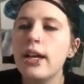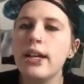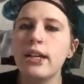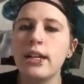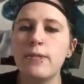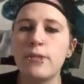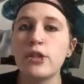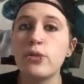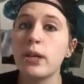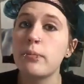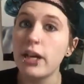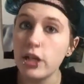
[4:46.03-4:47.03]
If you're
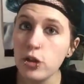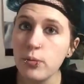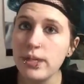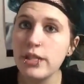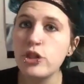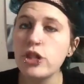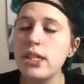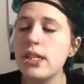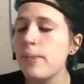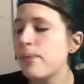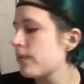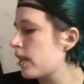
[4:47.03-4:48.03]
doing my new PG,
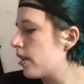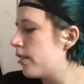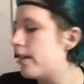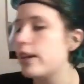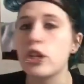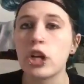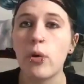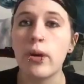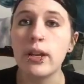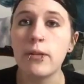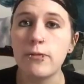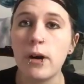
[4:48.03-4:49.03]
then you're going
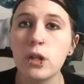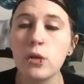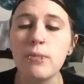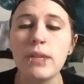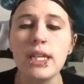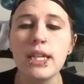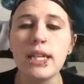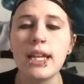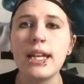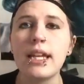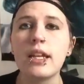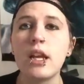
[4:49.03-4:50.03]
to follow me
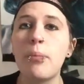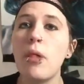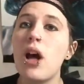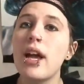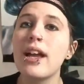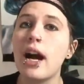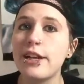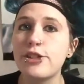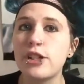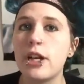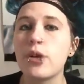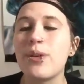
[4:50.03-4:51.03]
in applying
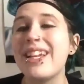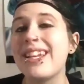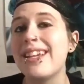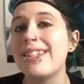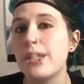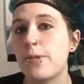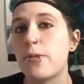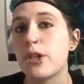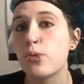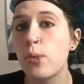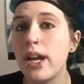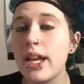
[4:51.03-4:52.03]
eyeshadow in a different
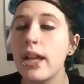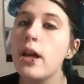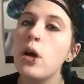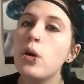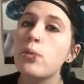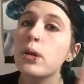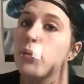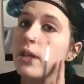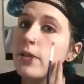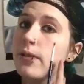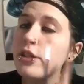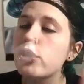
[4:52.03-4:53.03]
way. We will
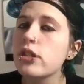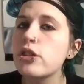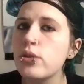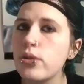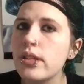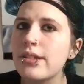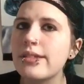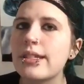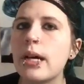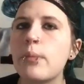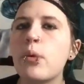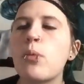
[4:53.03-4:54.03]
eventually do this
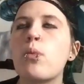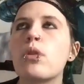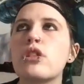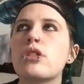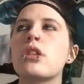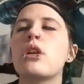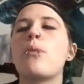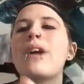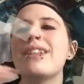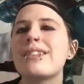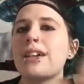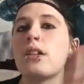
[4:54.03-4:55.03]
step, we're just going to
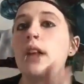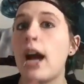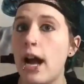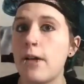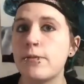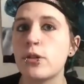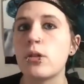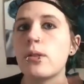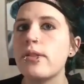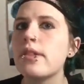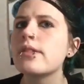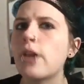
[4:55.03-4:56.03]
wait till after
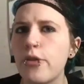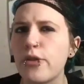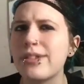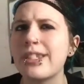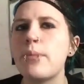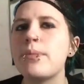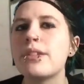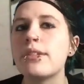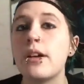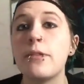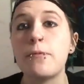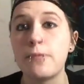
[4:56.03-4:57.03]
this other step is
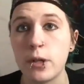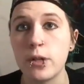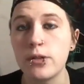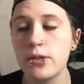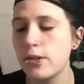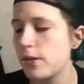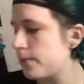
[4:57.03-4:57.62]
done first.